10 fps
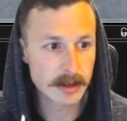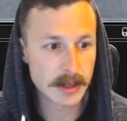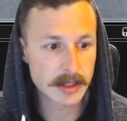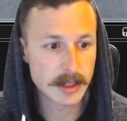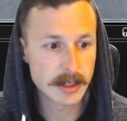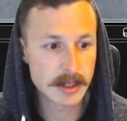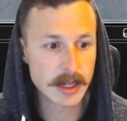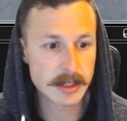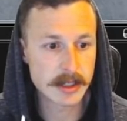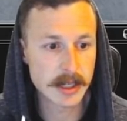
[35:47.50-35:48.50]
doesn't
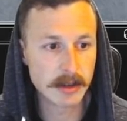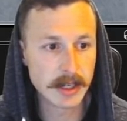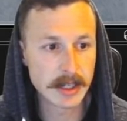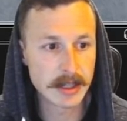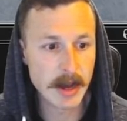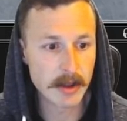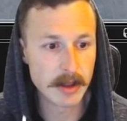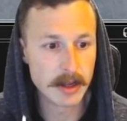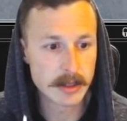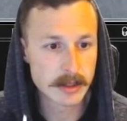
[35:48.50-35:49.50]
necessarily get them out of
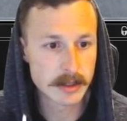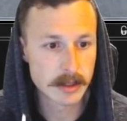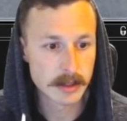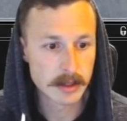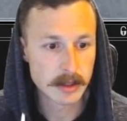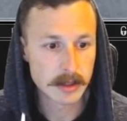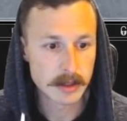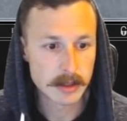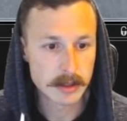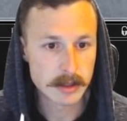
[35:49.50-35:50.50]
this.
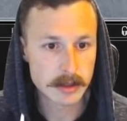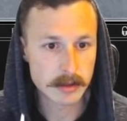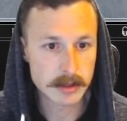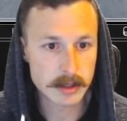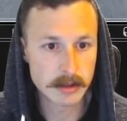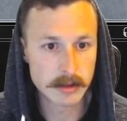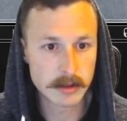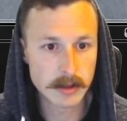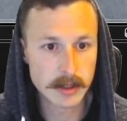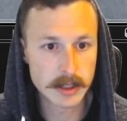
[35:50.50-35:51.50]
So let's go
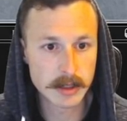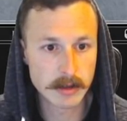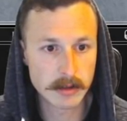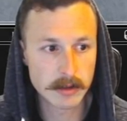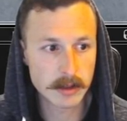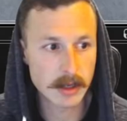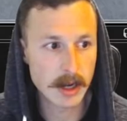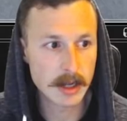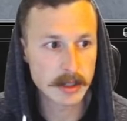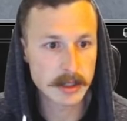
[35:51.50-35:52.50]
additional
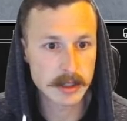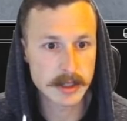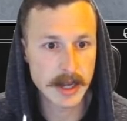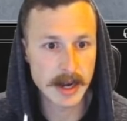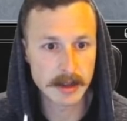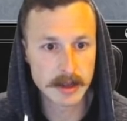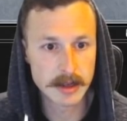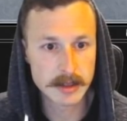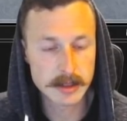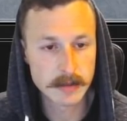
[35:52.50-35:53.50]
cost, sack
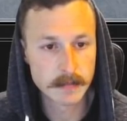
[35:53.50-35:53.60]
this.